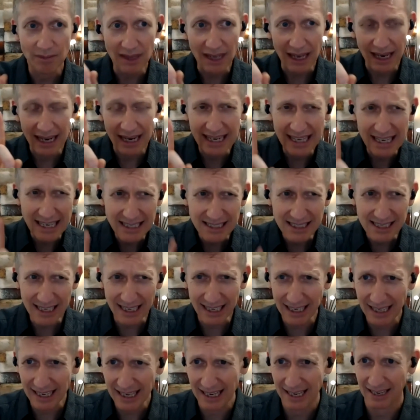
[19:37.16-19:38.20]
and here's the
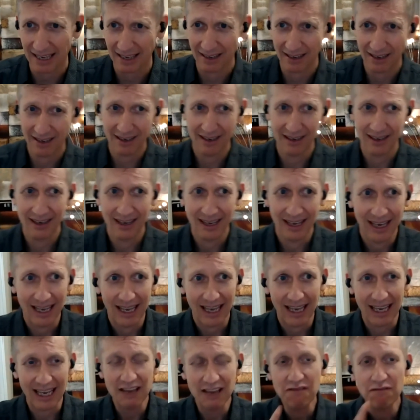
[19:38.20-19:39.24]
key,
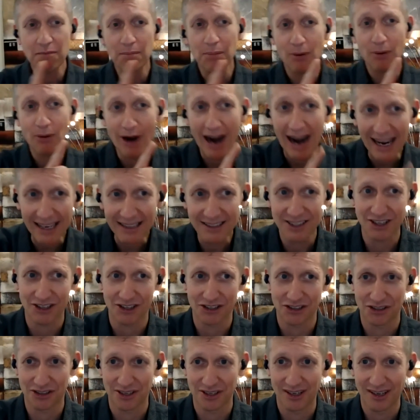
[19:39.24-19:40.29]
if
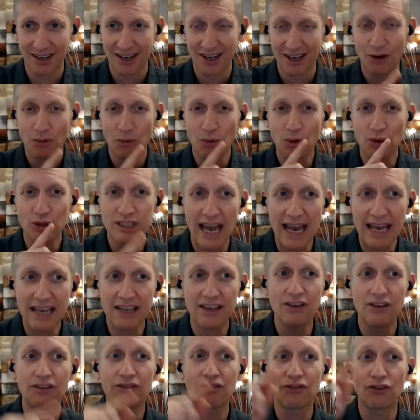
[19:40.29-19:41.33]
practiced, will take
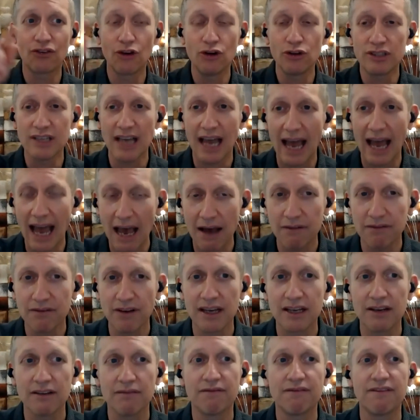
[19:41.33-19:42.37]
you through to have
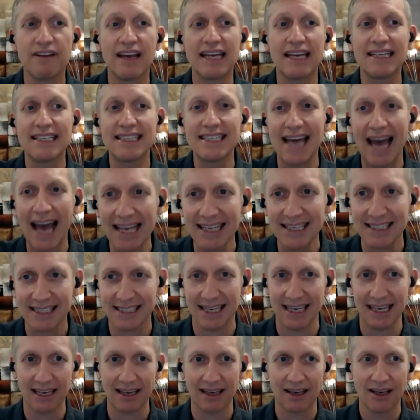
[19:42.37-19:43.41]
a
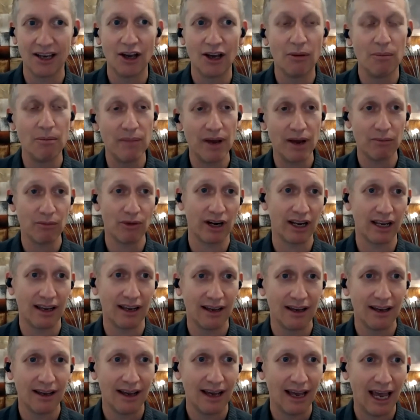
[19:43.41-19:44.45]
fantastic memory
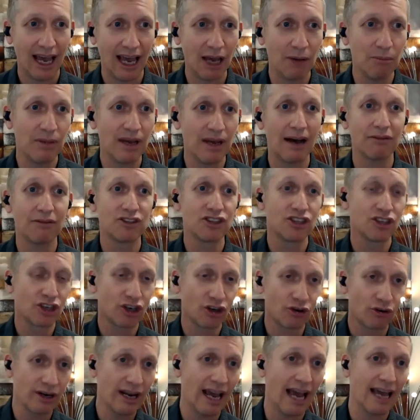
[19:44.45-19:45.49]
and be able to
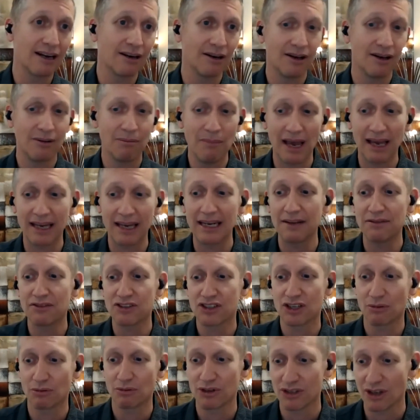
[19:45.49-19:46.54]
create
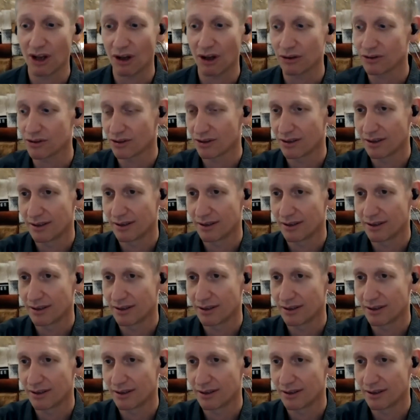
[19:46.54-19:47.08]
magnificent results.